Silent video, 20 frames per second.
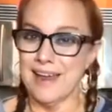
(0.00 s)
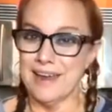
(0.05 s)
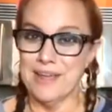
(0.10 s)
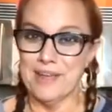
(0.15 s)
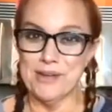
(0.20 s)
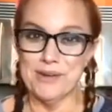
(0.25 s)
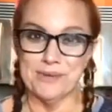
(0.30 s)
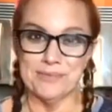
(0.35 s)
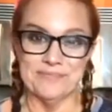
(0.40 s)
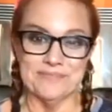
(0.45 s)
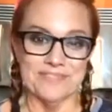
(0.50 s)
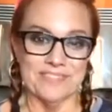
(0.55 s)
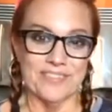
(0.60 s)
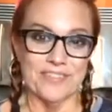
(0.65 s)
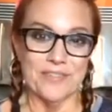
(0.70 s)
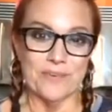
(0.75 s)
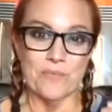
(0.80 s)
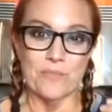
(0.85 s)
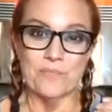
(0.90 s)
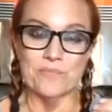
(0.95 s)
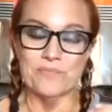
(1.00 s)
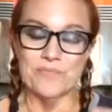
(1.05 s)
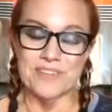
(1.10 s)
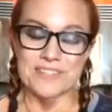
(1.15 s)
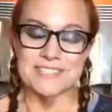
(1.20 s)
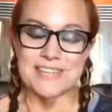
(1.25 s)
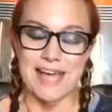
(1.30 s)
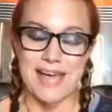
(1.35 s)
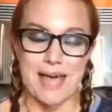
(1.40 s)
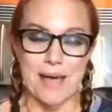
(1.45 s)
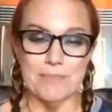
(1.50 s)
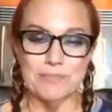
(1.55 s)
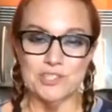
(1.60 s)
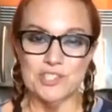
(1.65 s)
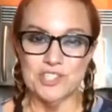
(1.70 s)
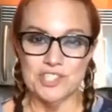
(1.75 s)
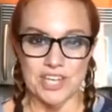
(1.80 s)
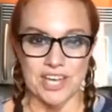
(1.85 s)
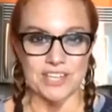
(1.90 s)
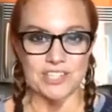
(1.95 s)
I know the the
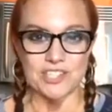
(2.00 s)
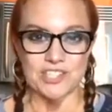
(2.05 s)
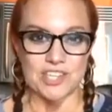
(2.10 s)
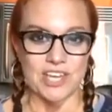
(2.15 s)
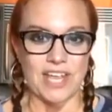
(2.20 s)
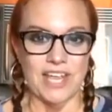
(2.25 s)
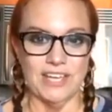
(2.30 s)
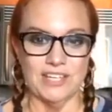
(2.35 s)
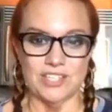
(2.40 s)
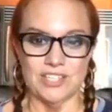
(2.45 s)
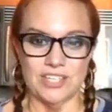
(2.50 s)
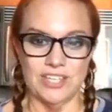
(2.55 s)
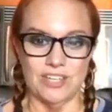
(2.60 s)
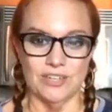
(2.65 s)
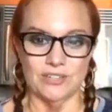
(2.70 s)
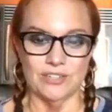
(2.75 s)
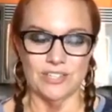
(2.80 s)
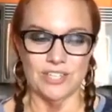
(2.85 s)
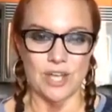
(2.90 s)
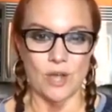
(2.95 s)
time just changed here.